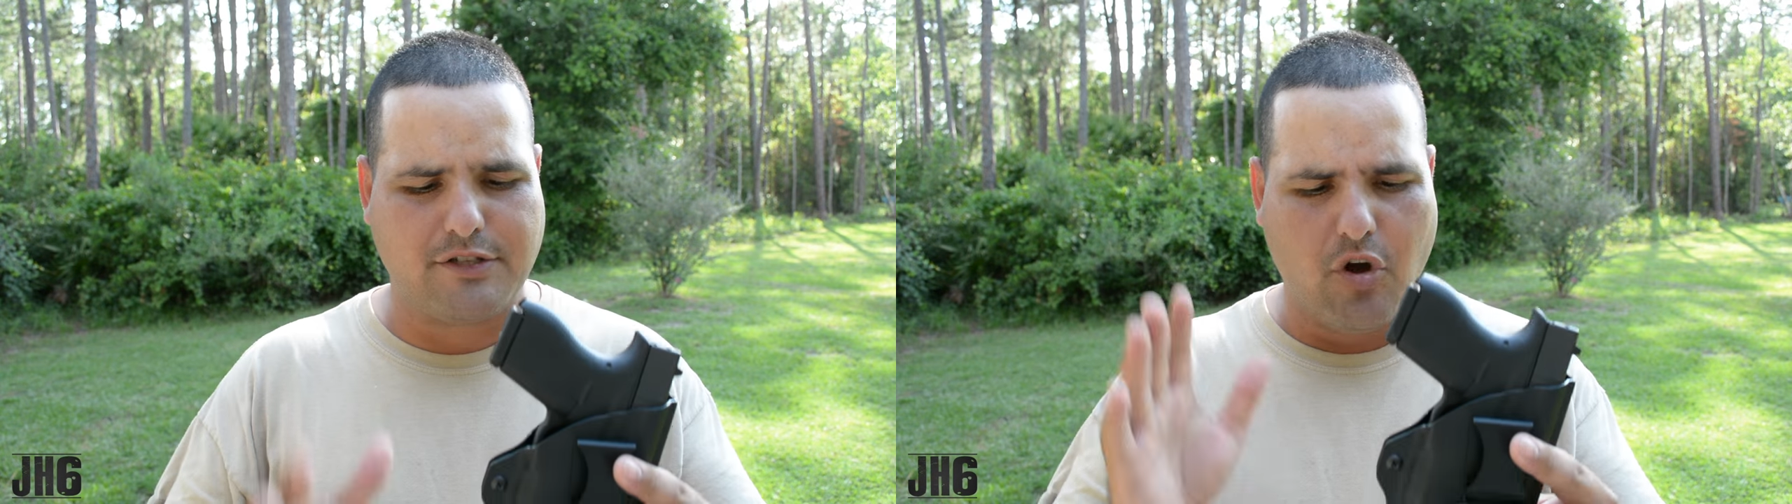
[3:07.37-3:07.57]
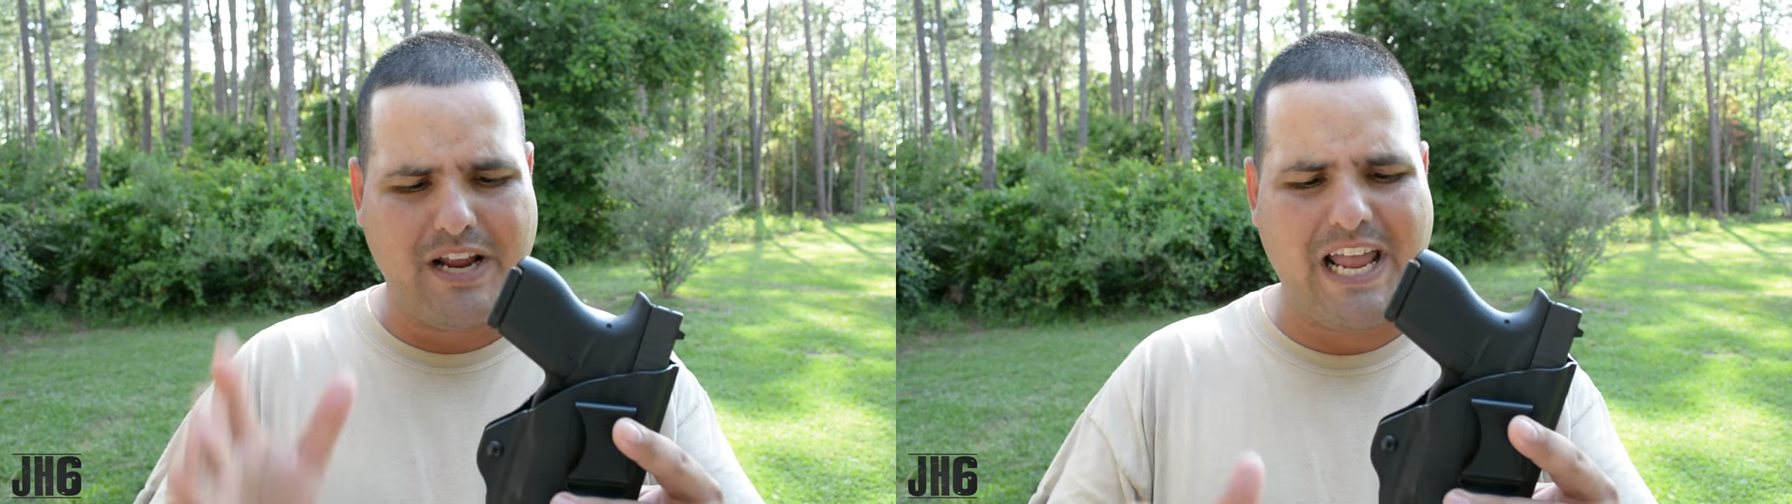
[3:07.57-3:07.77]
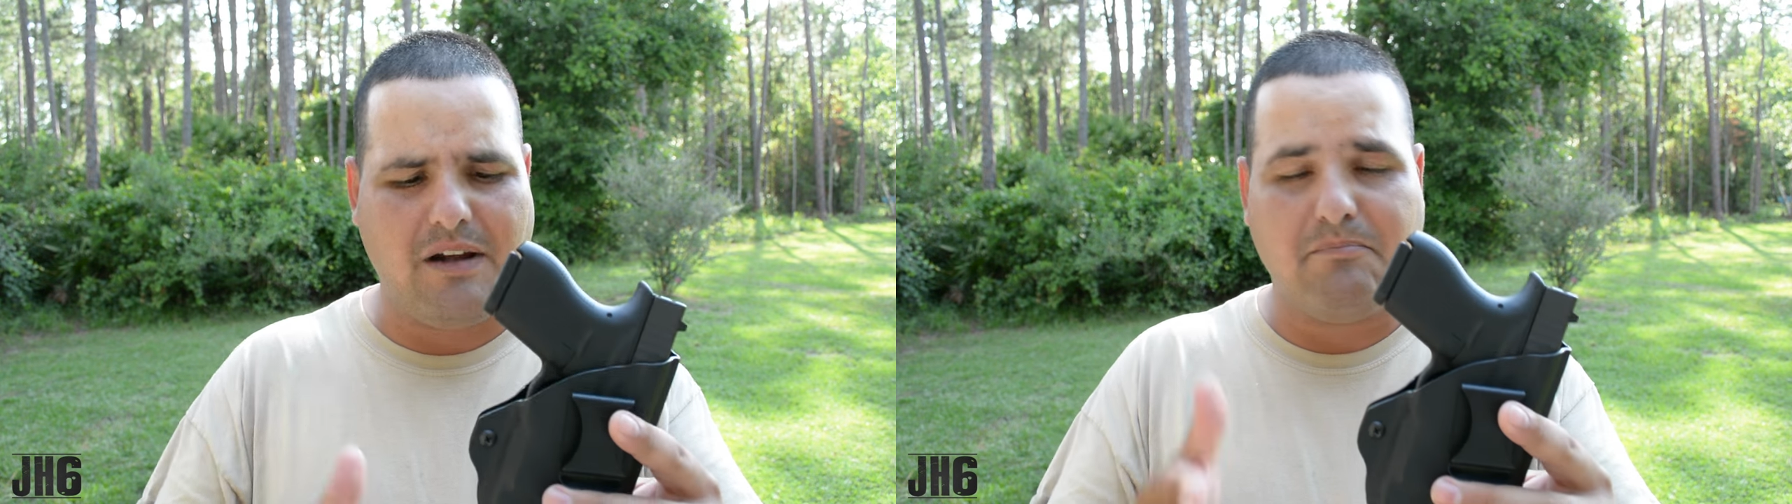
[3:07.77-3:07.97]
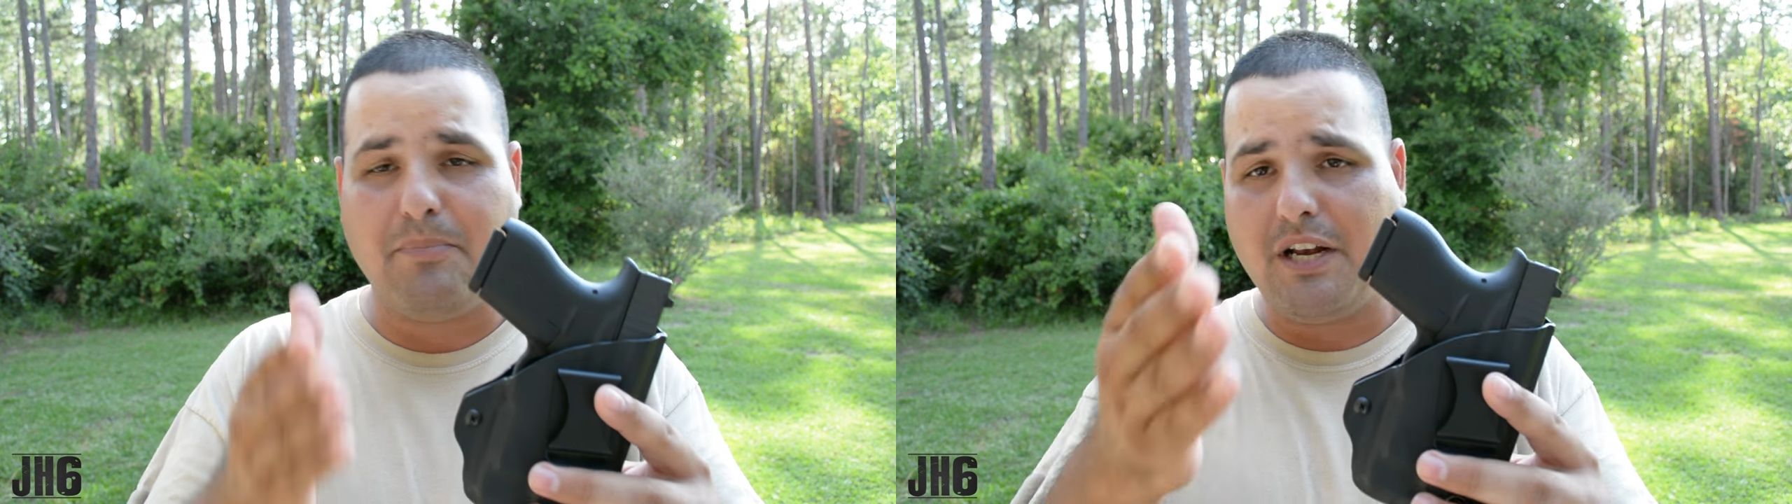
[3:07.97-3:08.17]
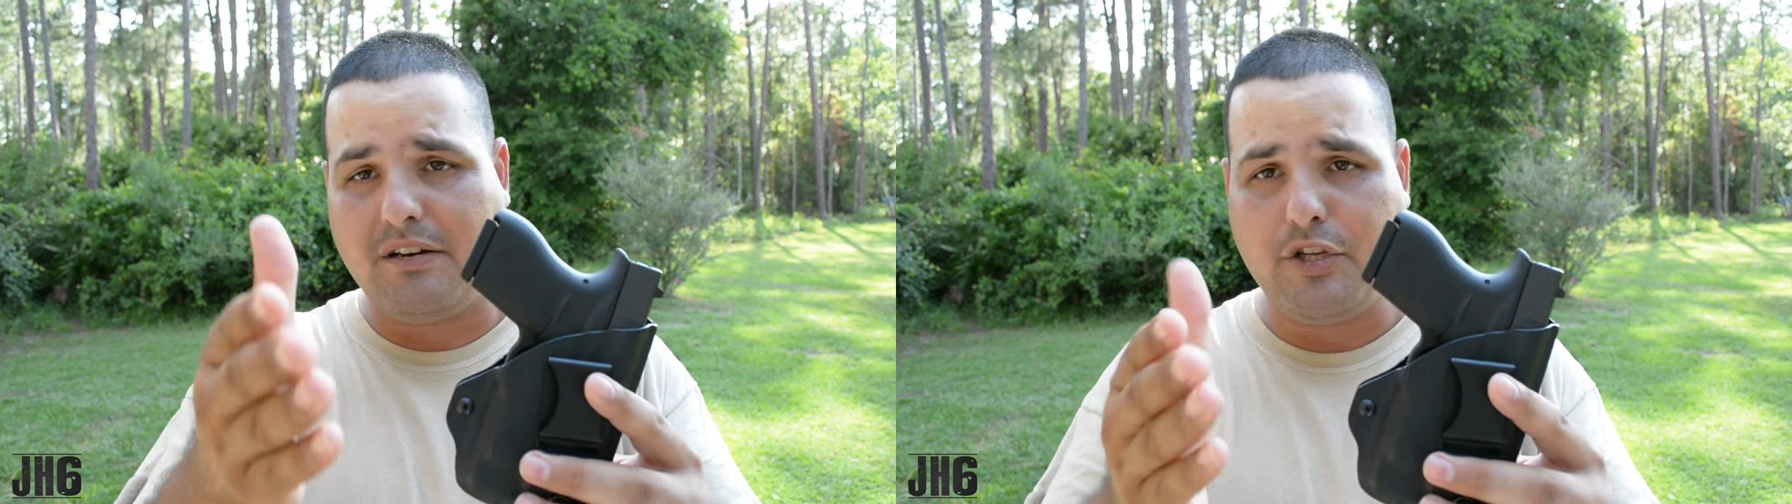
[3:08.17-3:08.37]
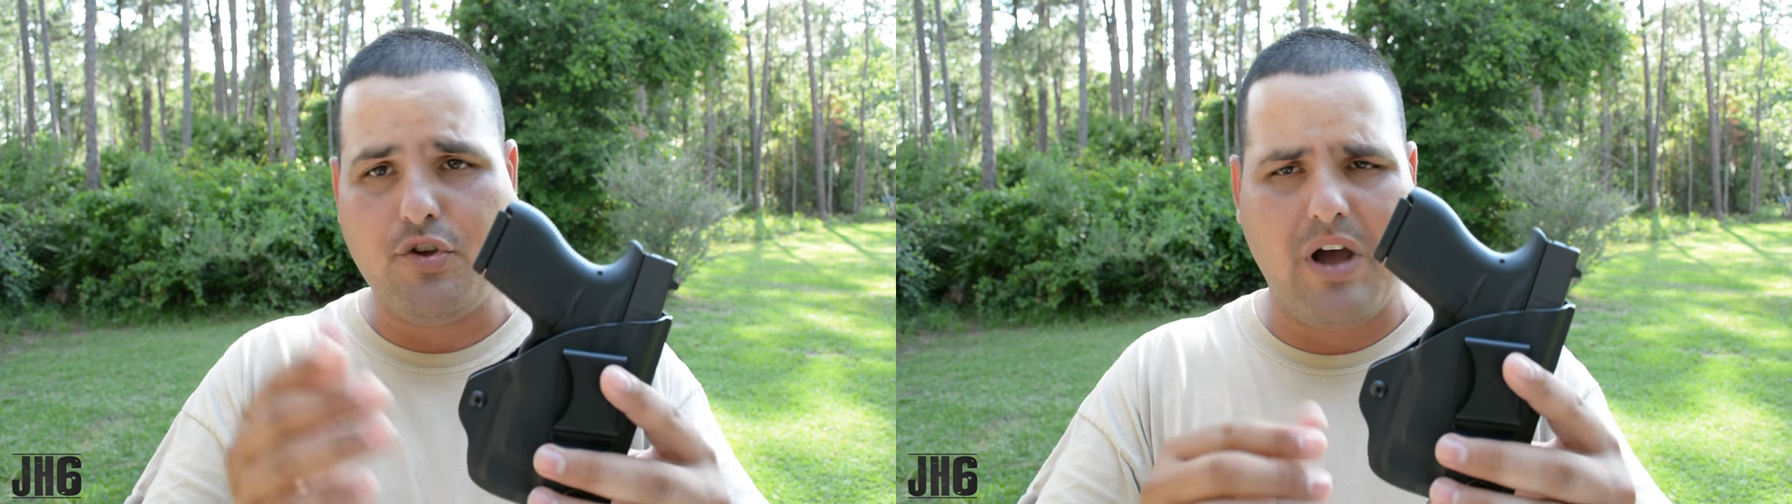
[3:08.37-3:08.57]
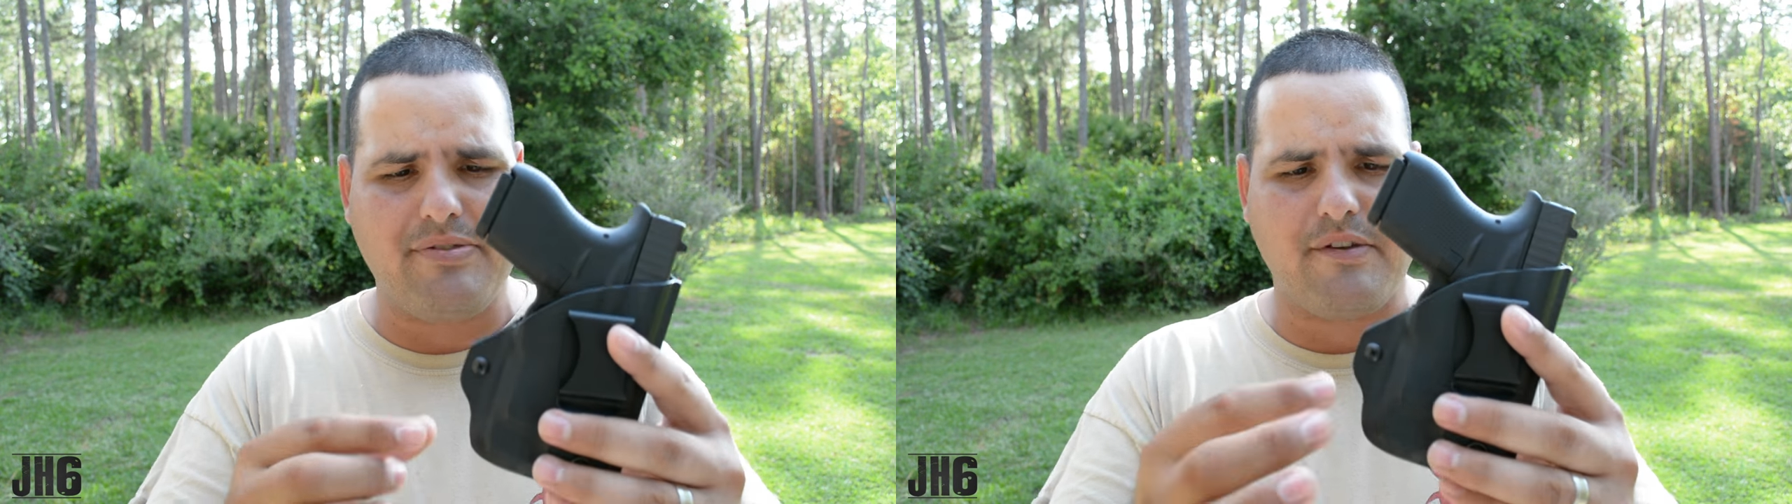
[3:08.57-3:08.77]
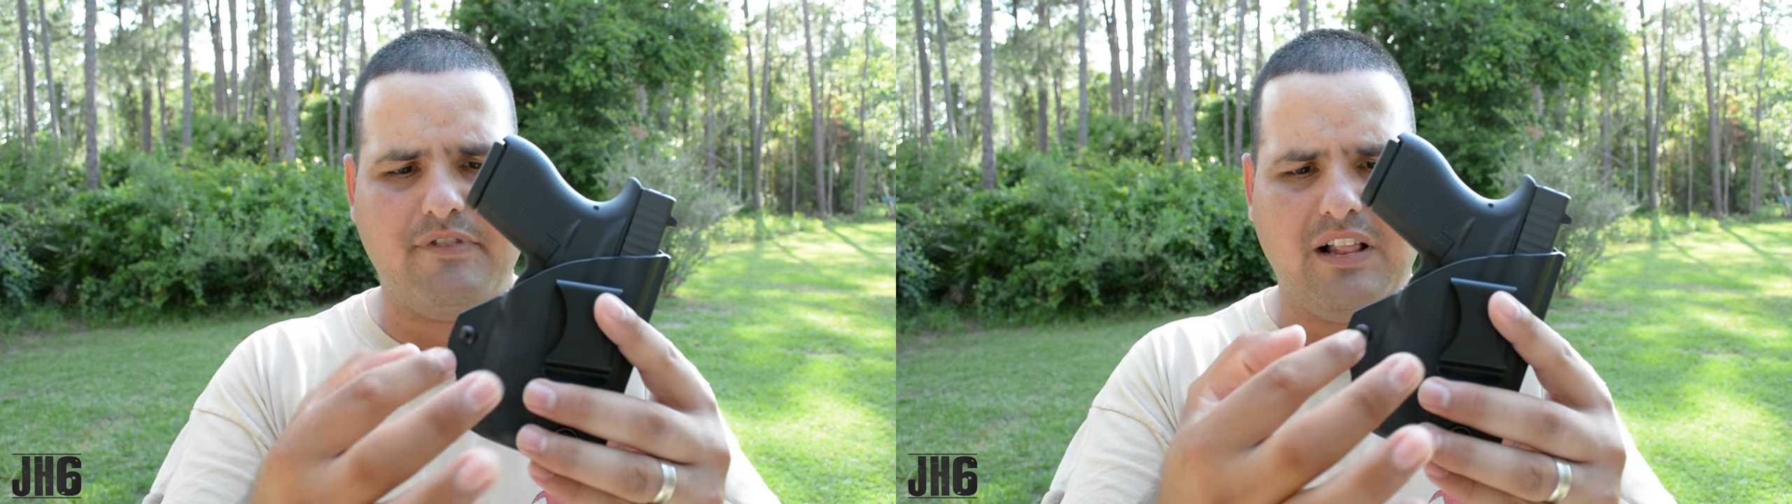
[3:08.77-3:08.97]
So again, but you
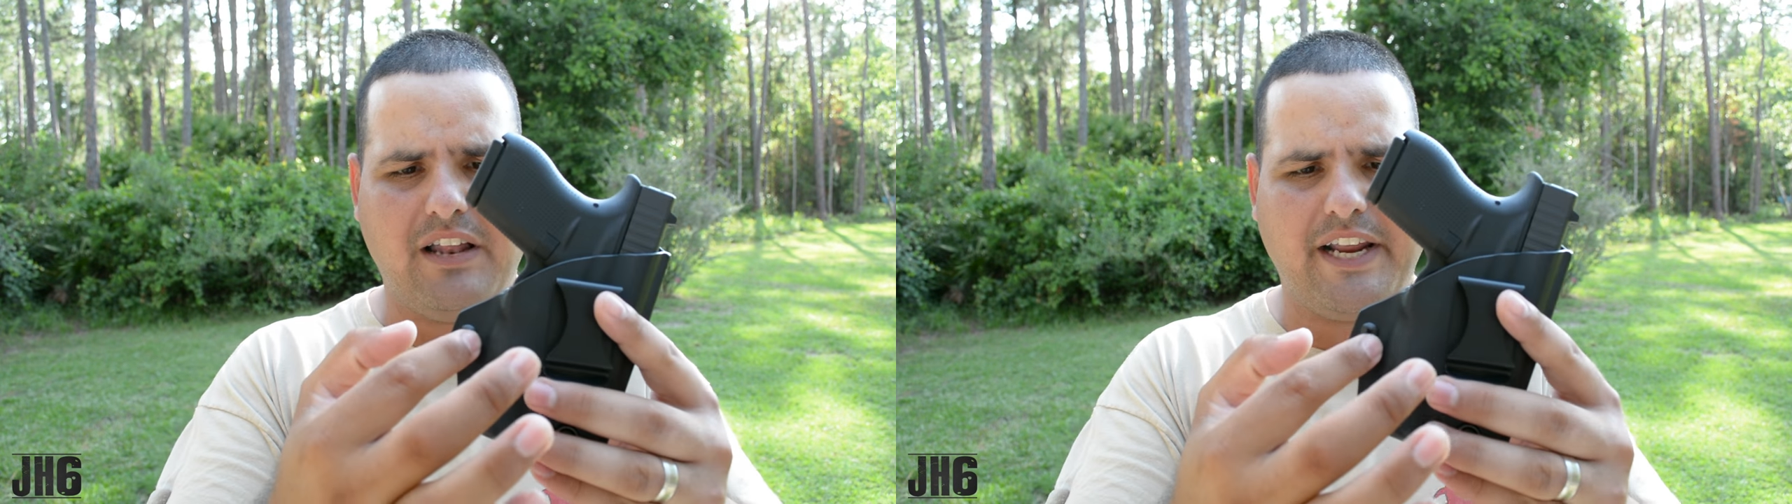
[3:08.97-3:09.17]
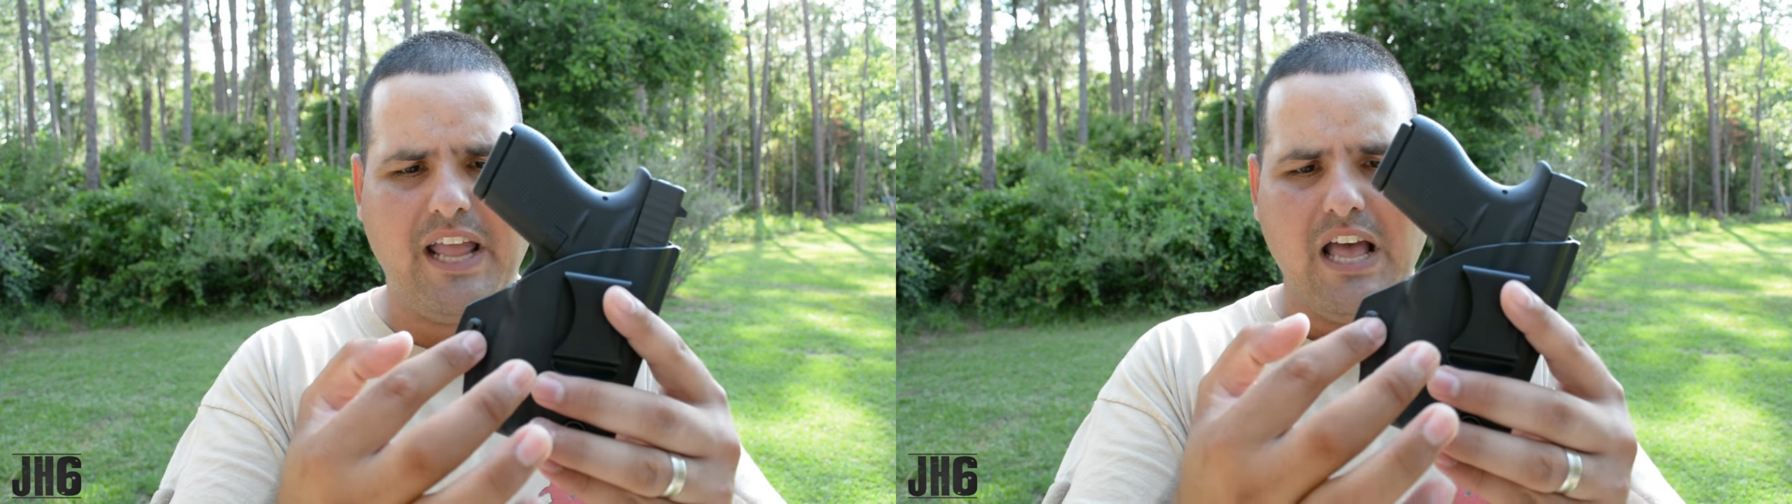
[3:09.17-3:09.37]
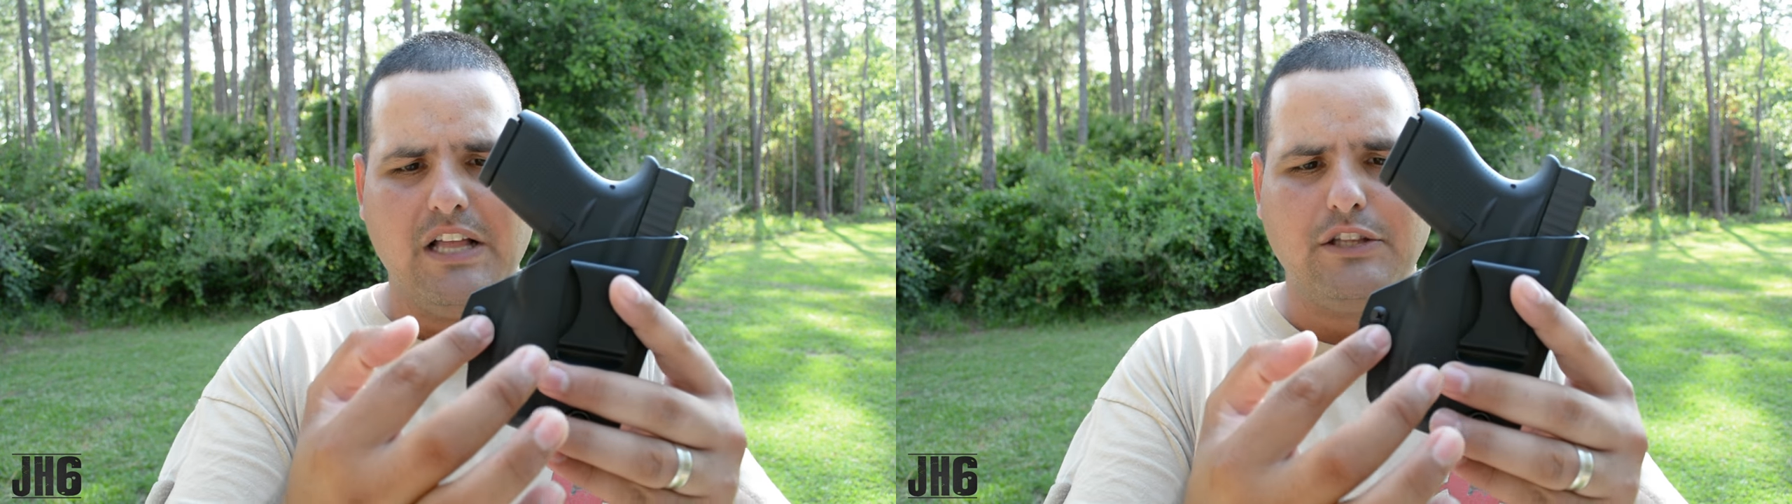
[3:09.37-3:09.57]
have the ability